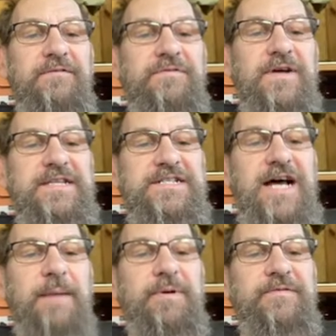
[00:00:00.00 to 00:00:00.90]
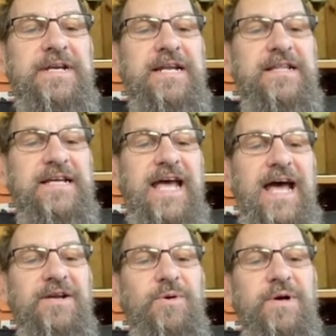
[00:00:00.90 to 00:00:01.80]
at the top of any of the
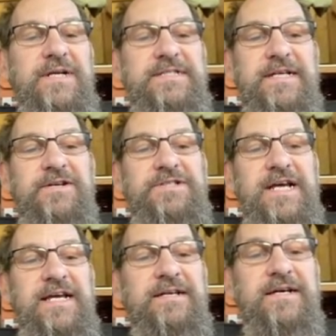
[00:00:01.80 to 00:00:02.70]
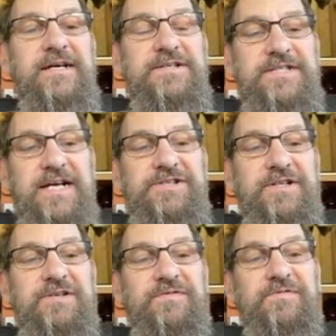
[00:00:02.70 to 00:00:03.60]
categories, there's a
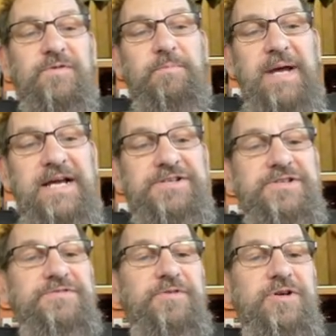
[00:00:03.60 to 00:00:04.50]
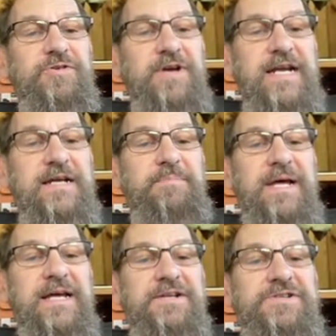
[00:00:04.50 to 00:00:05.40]
section for pages, for creating a
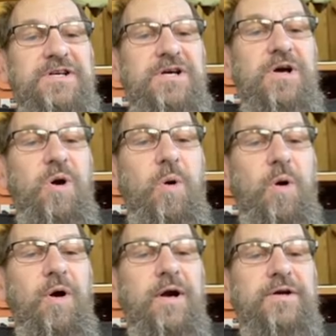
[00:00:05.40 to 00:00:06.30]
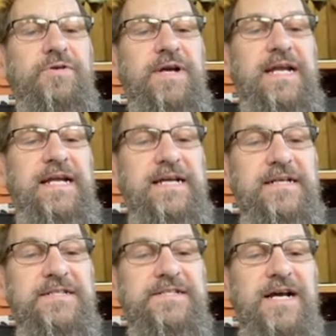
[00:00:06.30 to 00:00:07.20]
page or creating a
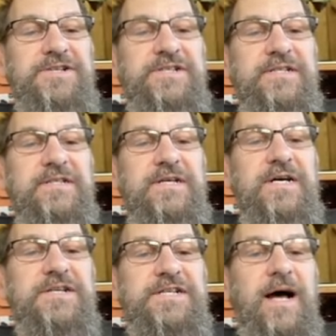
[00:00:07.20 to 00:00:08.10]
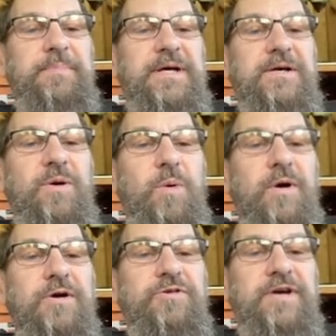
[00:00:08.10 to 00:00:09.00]
discussion topic
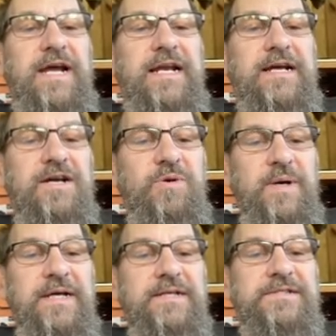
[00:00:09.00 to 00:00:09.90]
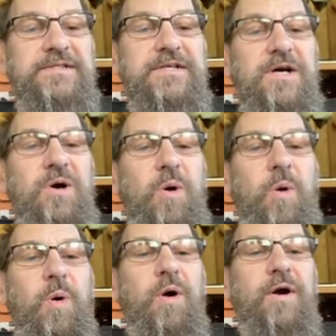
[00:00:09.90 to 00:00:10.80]
or creating a quiz
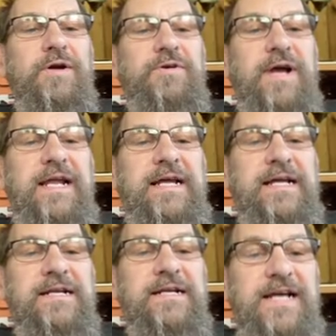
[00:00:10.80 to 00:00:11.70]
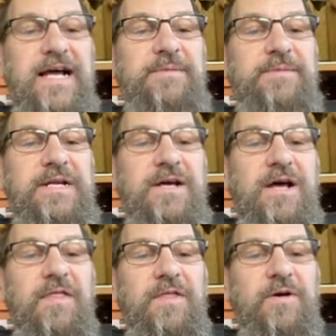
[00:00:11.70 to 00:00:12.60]
or creating an assignment.
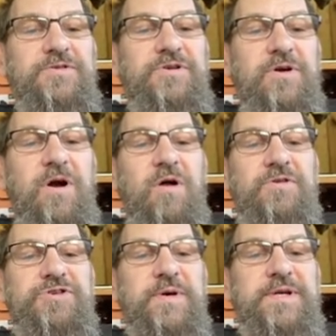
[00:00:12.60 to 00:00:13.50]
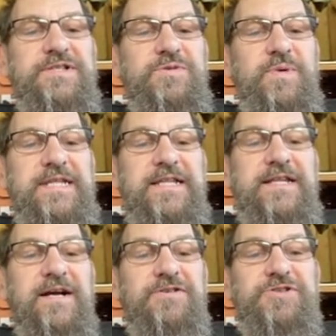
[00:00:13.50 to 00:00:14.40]
Those are all choices within
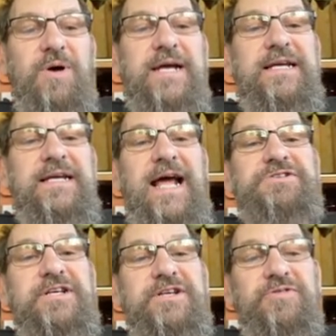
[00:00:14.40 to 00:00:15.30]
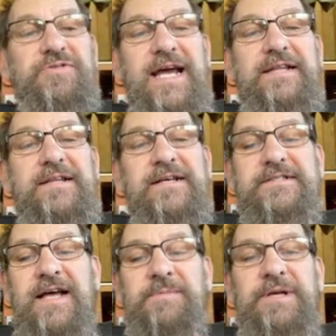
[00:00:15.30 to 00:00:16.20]
there. So I can actually create the
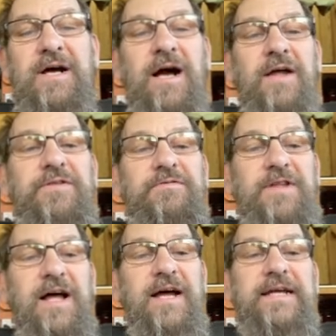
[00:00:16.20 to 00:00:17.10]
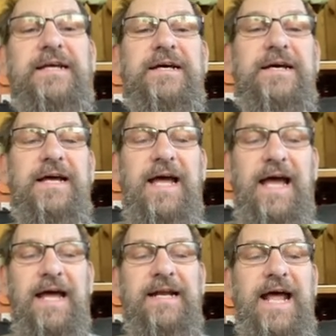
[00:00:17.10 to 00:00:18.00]
assignment on the fly
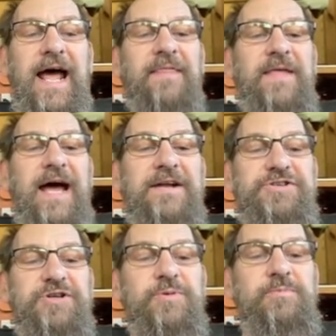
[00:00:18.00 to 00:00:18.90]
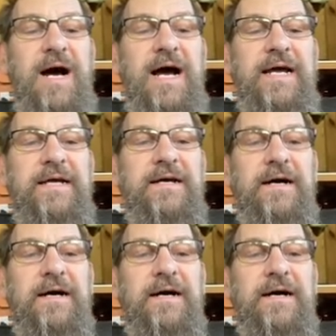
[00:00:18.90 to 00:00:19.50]
and add that to my